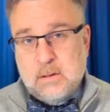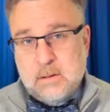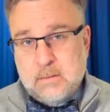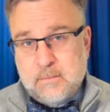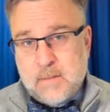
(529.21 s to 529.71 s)

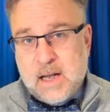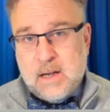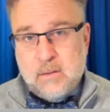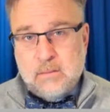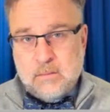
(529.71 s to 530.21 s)

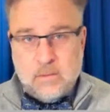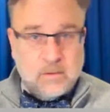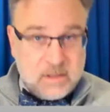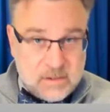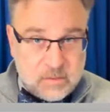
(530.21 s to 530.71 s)
or
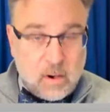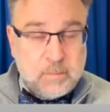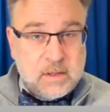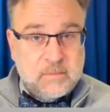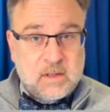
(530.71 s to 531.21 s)

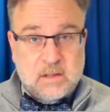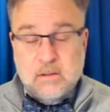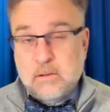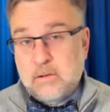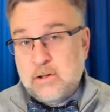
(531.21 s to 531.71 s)
disruptive
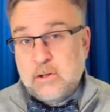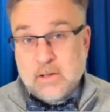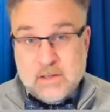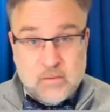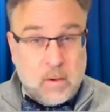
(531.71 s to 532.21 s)
technology or
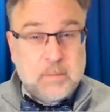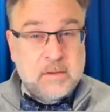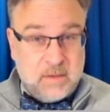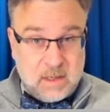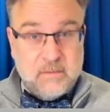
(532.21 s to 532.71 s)

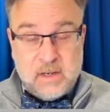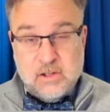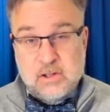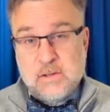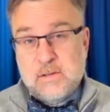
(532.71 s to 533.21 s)
disruptive
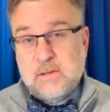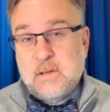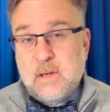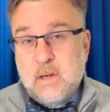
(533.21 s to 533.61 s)
innovations,